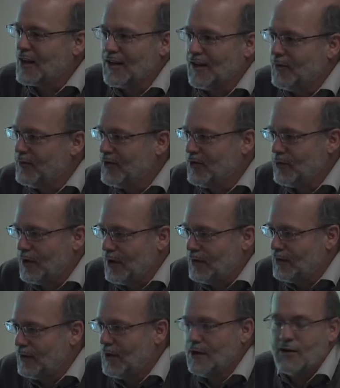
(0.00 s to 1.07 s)
I love this
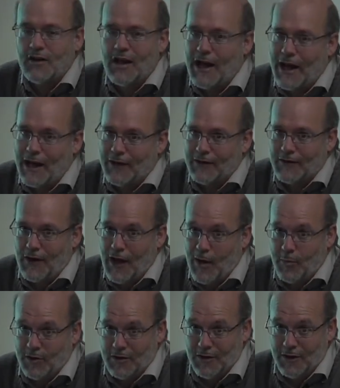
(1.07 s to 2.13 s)
phrase, tax
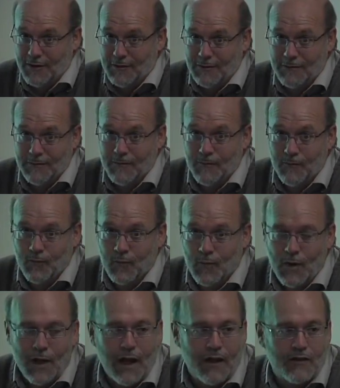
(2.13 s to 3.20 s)
appetite,
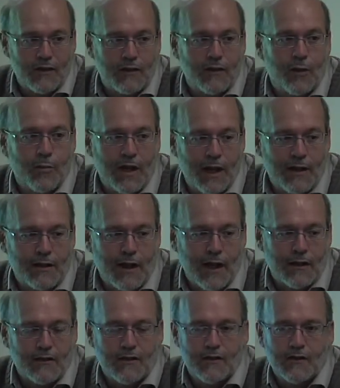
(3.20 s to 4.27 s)
as in they're paying
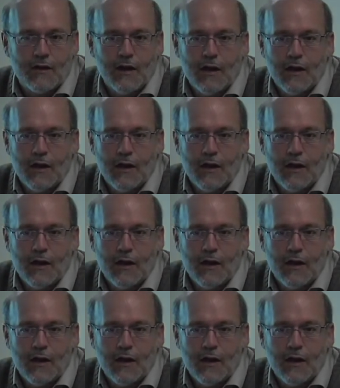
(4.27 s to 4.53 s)
taxes.